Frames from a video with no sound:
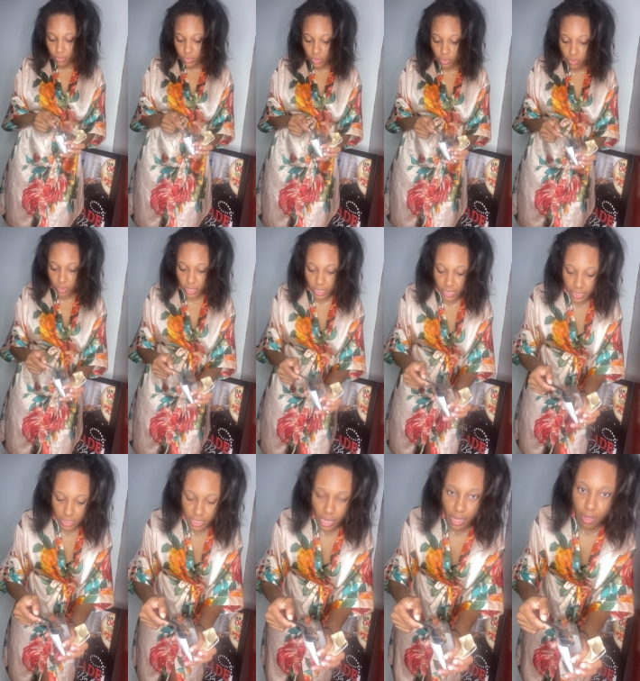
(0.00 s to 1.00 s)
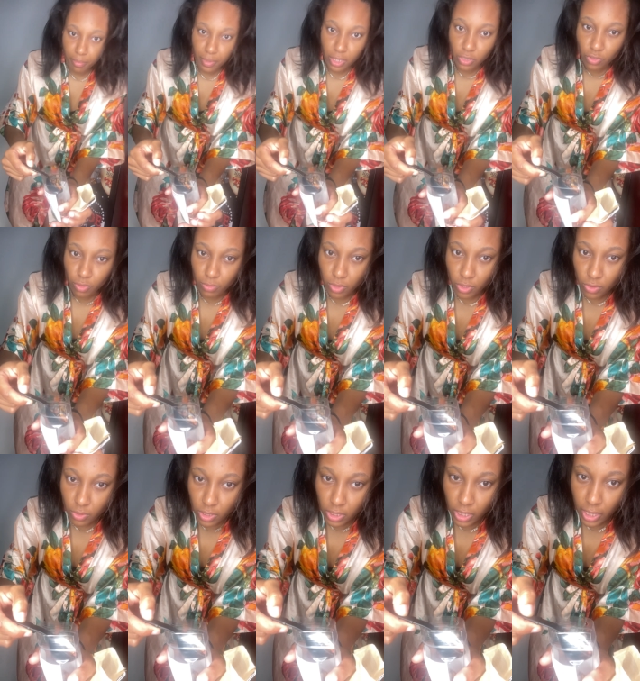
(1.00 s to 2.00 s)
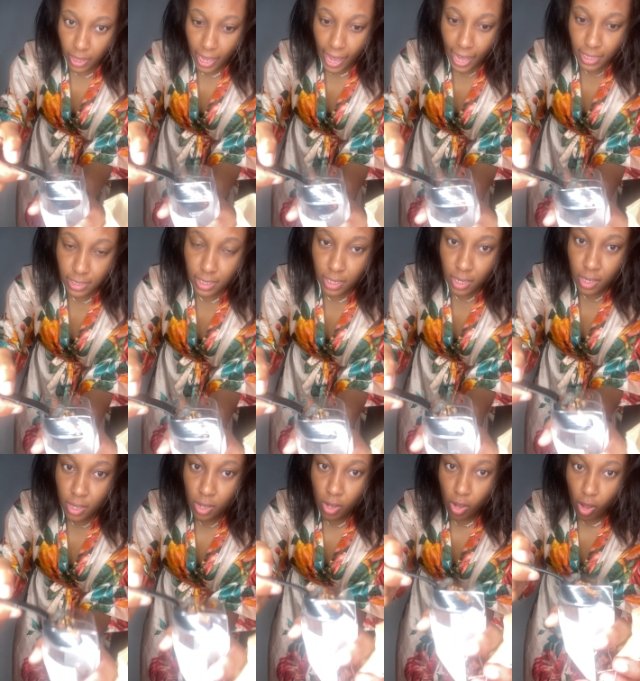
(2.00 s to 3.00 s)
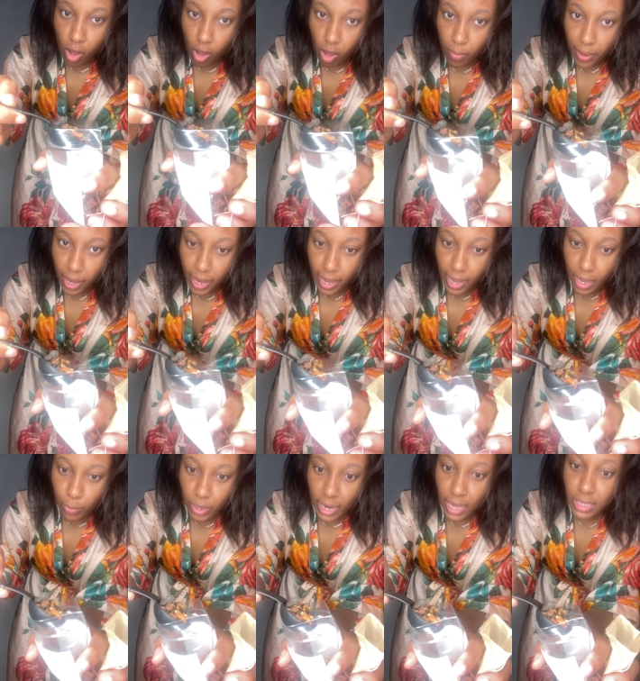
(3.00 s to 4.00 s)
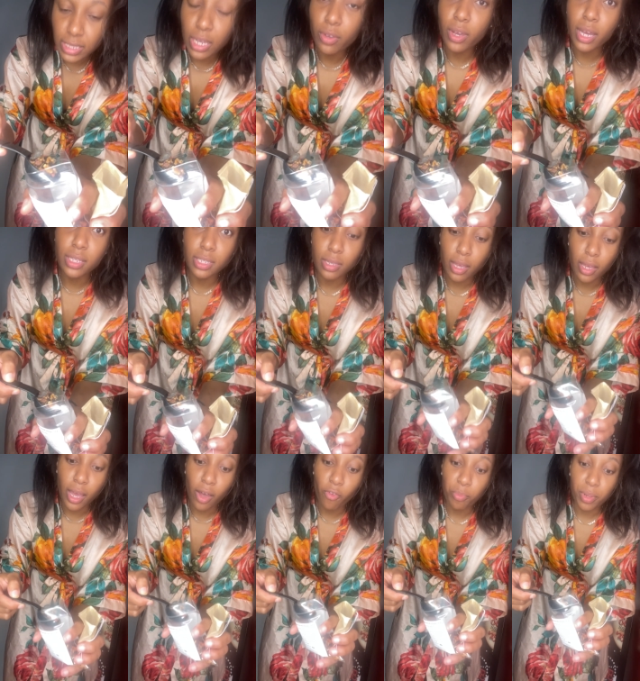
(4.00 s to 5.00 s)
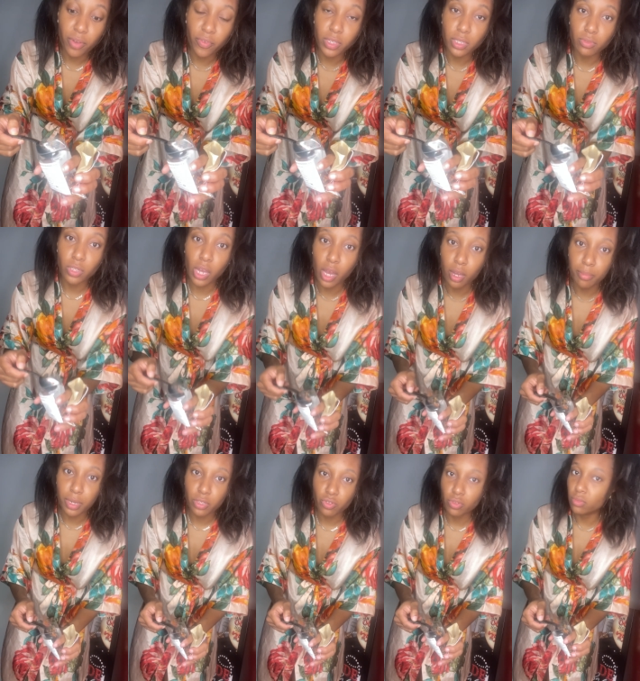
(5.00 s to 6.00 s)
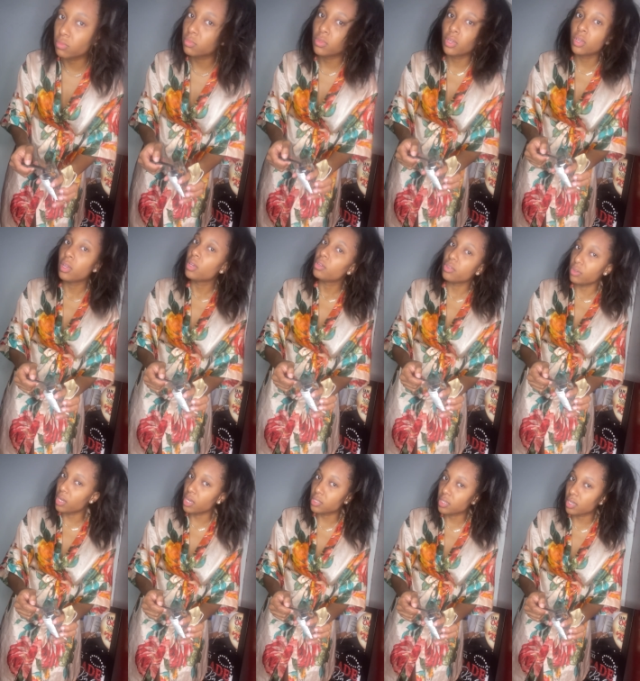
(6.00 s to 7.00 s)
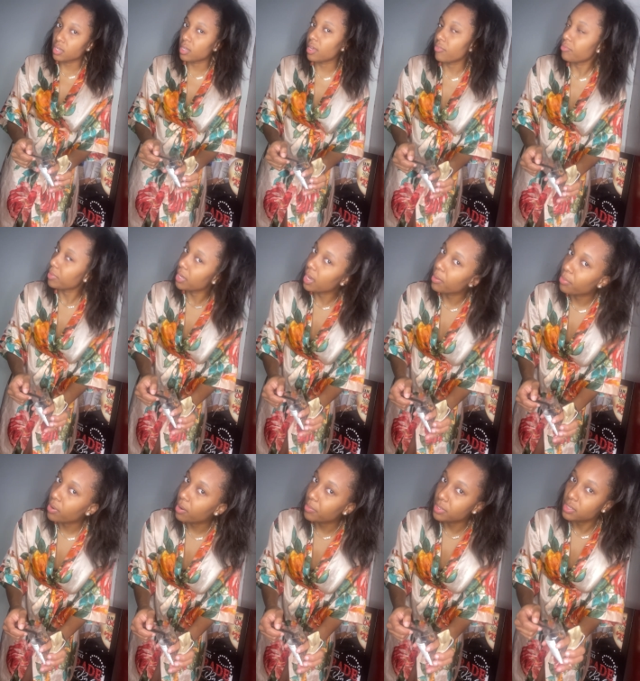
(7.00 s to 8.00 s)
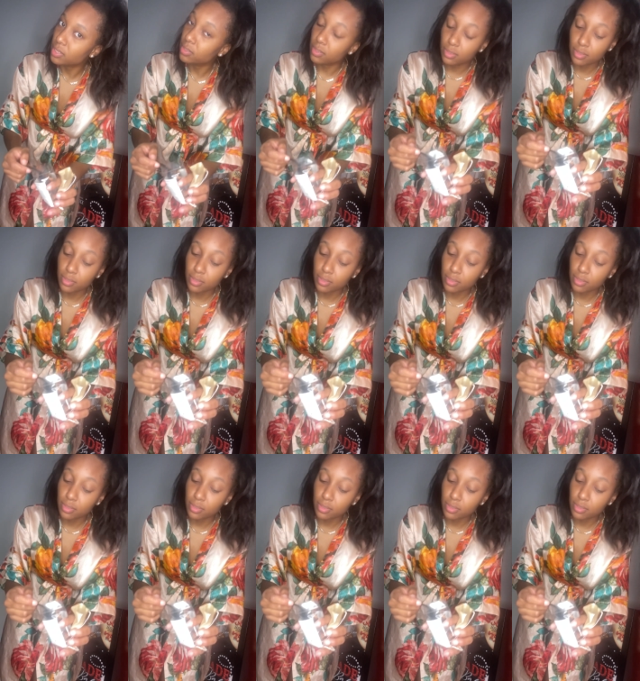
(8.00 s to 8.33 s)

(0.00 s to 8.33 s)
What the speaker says: Oh, look at that chaga mushroom. Do you see that? Oh my God. When I tell you guys the health benefits of chaga mushroom, you guys are going to love me, I promise.